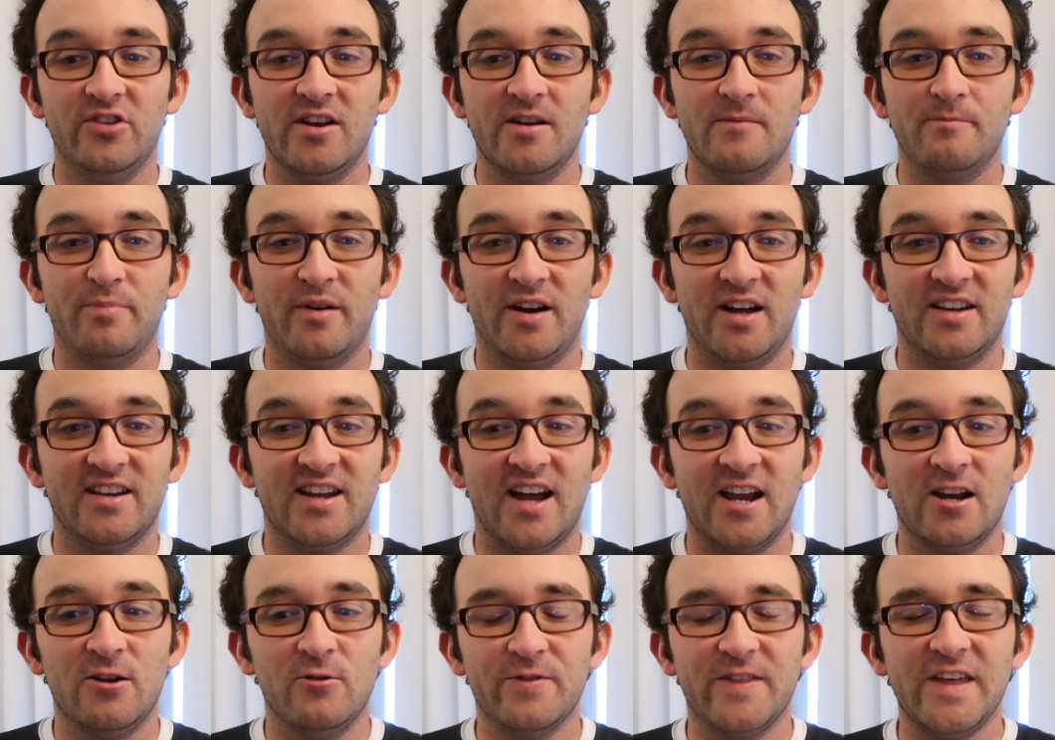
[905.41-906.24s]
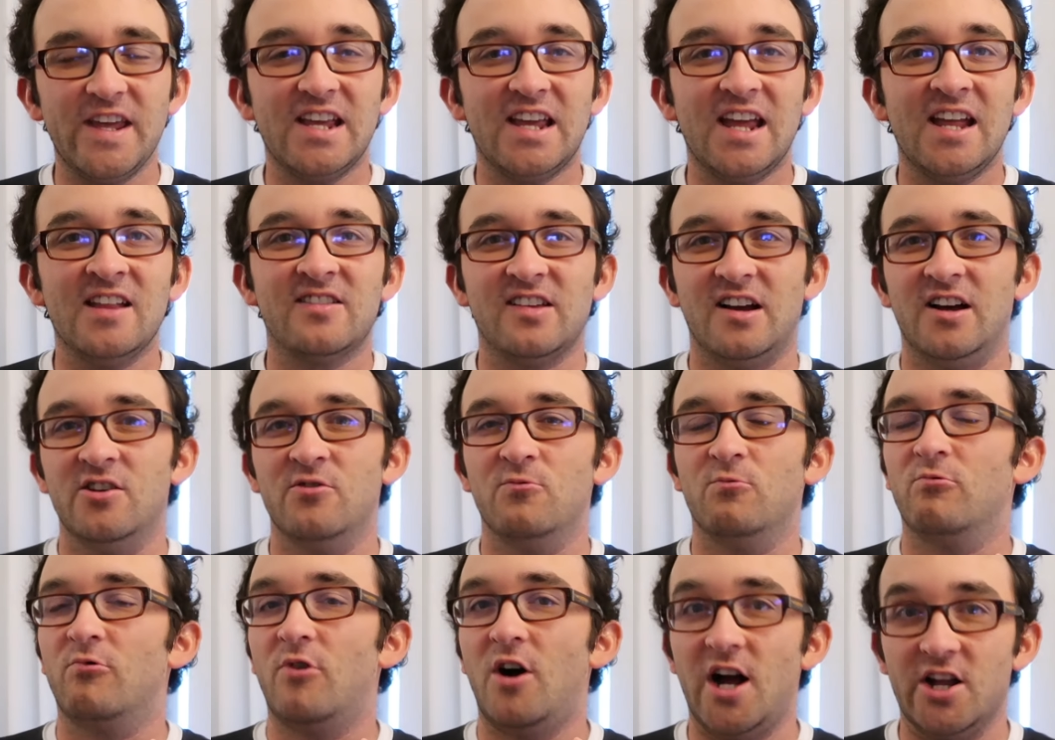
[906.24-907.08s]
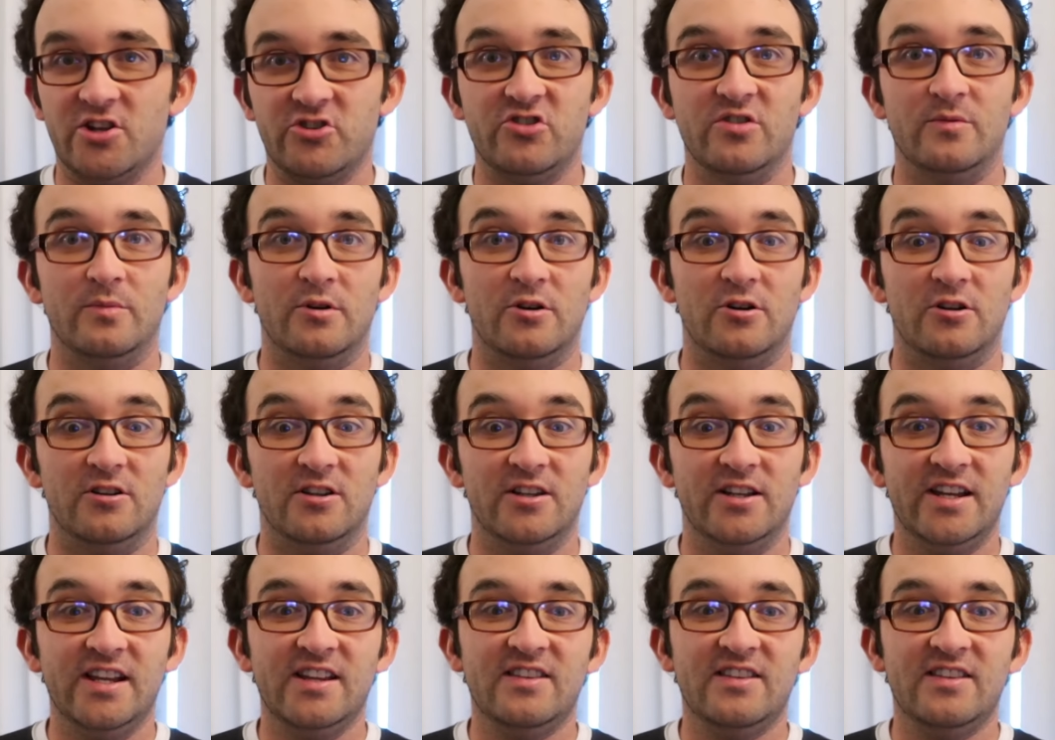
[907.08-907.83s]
but I don't think it's unwatchable.